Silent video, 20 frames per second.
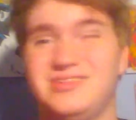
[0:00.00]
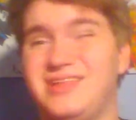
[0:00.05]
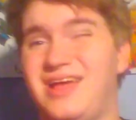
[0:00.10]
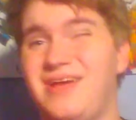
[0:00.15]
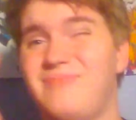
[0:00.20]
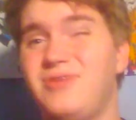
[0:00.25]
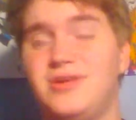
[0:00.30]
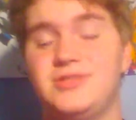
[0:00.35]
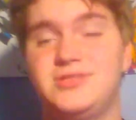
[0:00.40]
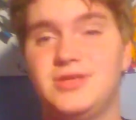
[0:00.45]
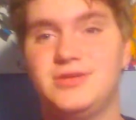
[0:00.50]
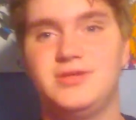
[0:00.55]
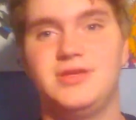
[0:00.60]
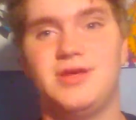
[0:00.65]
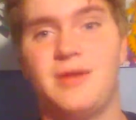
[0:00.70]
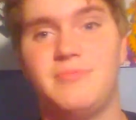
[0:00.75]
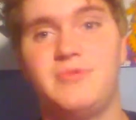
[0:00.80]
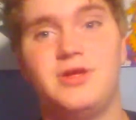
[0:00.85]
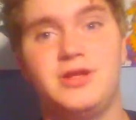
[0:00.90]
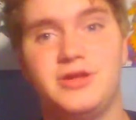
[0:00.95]
I'm not
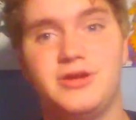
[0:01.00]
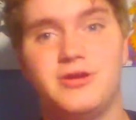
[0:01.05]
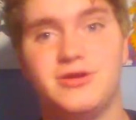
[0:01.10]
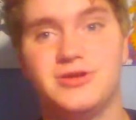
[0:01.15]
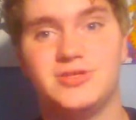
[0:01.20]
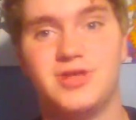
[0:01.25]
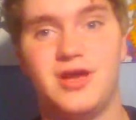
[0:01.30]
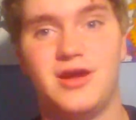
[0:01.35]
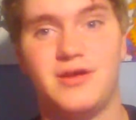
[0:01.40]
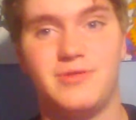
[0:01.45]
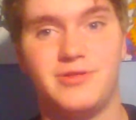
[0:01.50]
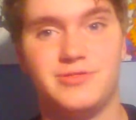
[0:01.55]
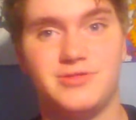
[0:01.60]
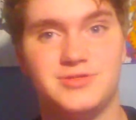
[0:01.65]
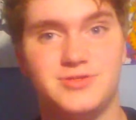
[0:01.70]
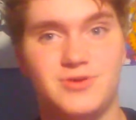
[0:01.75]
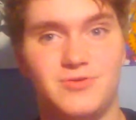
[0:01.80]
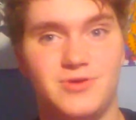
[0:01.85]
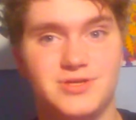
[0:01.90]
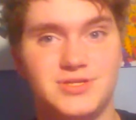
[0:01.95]
here to talk about the
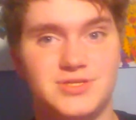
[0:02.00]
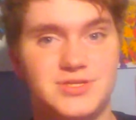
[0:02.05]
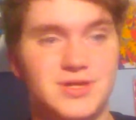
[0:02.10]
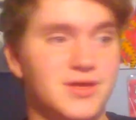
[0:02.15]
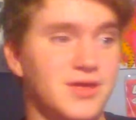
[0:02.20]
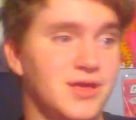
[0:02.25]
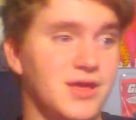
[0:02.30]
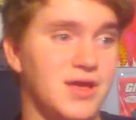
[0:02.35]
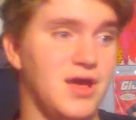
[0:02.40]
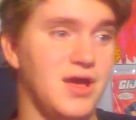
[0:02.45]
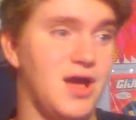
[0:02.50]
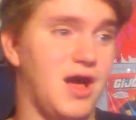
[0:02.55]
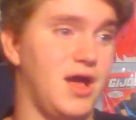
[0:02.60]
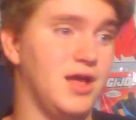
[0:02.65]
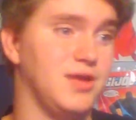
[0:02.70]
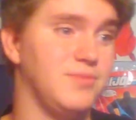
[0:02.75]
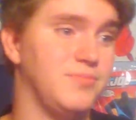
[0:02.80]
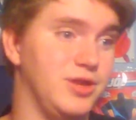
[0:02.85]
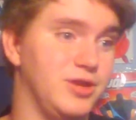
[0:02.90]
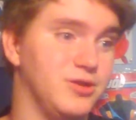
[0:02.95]
toys.
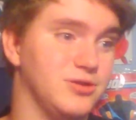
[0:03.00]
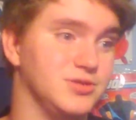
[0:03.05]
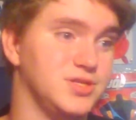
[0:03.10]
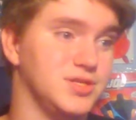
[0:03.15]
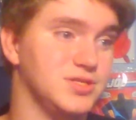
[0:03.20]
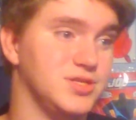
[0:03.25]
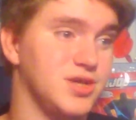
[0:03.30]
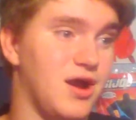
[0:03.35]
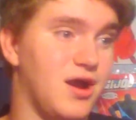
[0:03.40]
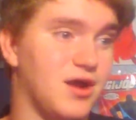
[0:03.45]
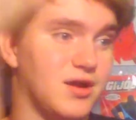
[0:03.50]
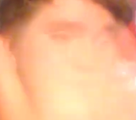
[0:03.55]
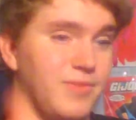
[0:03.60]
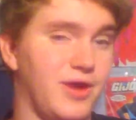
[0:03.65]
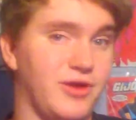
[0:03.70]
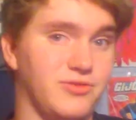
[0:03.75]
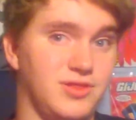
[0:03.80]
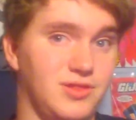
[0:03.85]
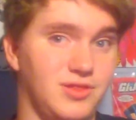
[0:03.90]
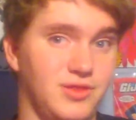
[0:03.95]
I'm here to talk
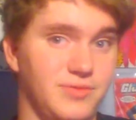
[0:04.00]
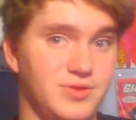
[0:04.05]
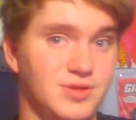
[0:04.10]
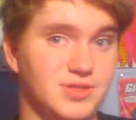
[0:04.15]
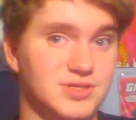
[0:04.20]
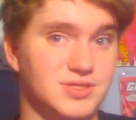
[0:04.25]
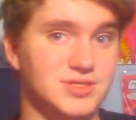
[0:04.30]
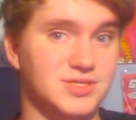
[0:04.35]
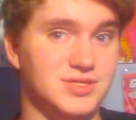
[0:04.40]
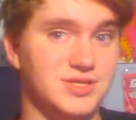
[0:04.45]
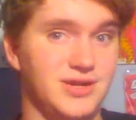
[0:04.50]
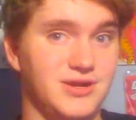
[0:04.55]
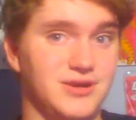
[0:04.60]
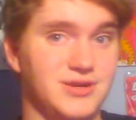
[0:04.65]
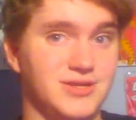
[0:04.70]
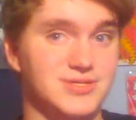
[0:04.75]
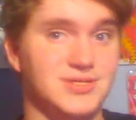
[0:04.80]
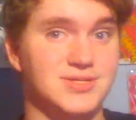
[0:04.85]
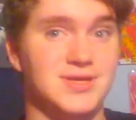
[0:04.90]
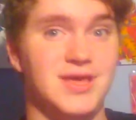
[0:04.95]
about the limited
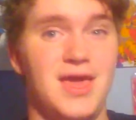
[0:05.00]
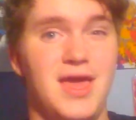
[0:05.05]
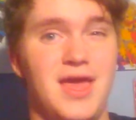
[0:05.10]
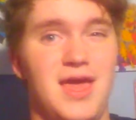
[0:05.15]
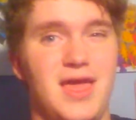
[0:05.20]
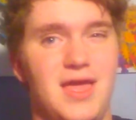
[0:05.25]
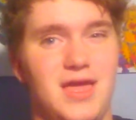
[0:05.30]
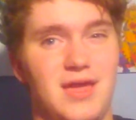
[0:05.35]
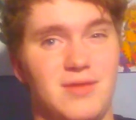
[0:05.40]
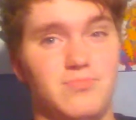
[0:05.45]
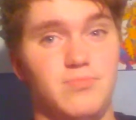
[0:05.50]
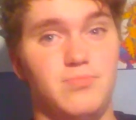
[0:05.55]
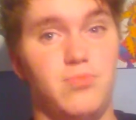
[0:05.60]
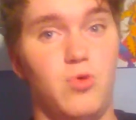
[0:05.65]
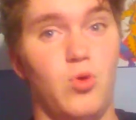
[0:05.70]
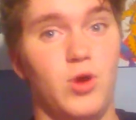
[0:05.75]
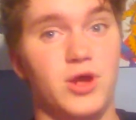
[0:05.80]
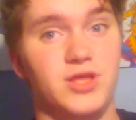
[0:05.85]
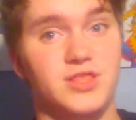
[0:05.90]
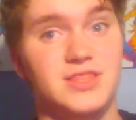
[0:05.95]
series. And
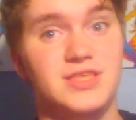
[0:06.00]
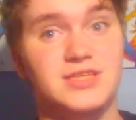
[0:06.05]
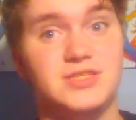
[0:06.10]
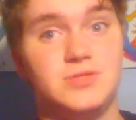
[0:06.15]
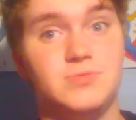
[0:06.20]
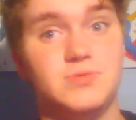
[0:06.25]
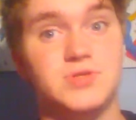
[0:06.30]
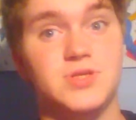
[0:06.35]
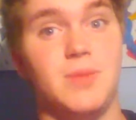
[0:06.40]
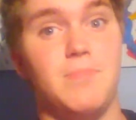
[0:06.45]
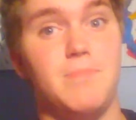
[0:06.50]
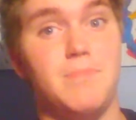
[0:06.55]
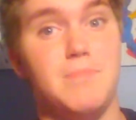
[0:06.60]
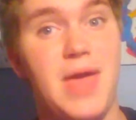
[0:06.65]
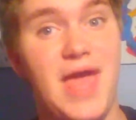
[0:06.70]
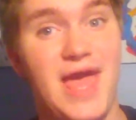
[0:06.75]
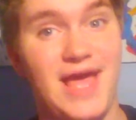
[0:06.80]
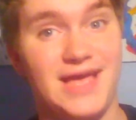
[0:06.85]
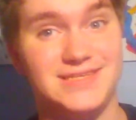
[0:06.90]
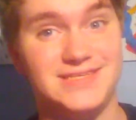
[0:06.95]
boy, this was a
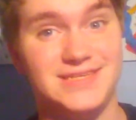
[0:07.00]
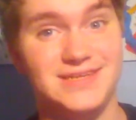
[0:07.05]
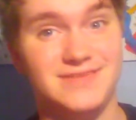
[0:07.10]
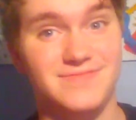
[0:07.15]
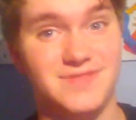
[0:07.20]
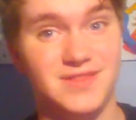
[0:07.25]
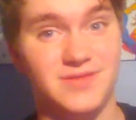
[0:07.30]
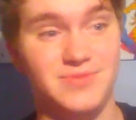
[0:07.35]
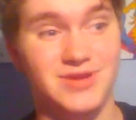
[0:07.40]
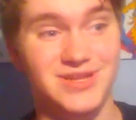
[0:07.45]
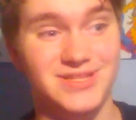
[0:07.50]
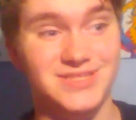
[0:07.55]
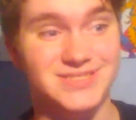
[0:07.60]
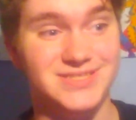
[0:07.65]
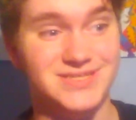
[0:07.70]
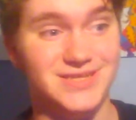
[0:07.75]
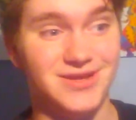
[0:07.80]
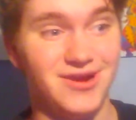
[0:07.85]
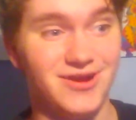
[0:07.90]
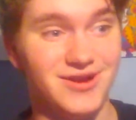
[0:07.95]
massive limited
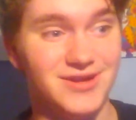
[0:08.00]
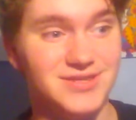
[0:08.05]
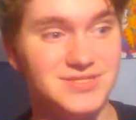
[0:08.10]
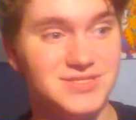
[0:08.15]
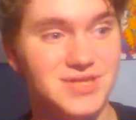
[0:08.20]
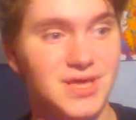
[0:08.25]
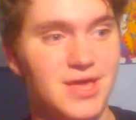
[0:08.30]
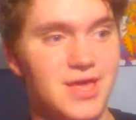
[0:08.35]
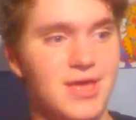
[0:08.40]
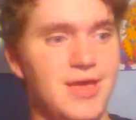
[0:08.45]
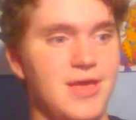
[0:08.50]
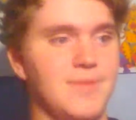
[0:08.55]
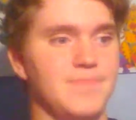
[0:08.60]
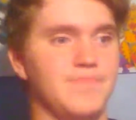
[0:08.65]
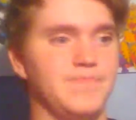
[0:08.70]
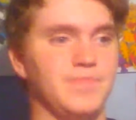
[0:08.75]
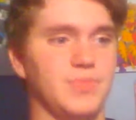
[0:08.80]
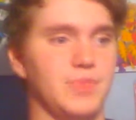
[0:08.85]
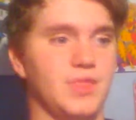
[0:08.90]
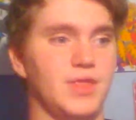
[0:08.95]
series.
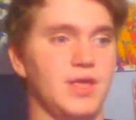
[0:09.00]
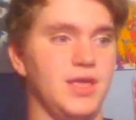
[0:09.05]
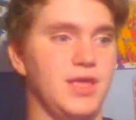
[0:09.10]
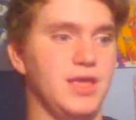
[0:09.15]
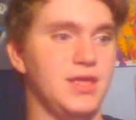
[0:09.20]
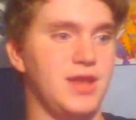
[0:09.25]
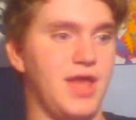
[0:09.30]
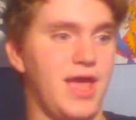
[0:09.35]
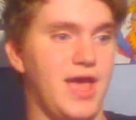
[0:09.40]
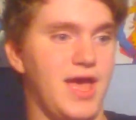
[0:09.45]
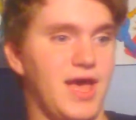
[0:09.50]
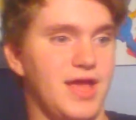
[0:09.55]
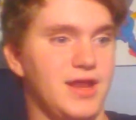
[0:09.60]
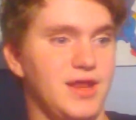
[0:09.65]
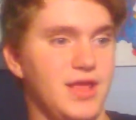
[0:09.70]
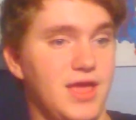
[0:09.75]
It had